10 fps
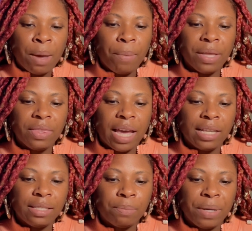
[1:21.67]
But
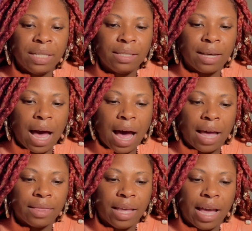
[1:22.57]
thanks be to
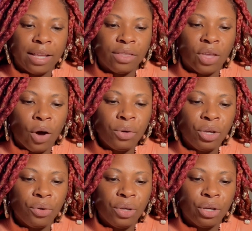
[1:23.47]
God that though
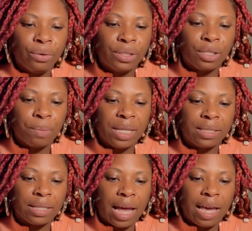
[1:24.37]
you used to be
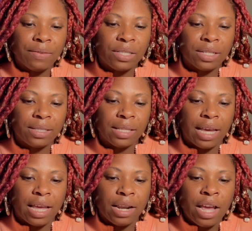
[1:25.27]
slaves to
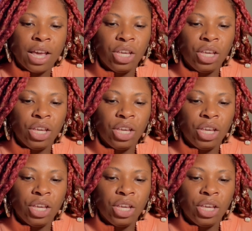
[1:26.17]
sin,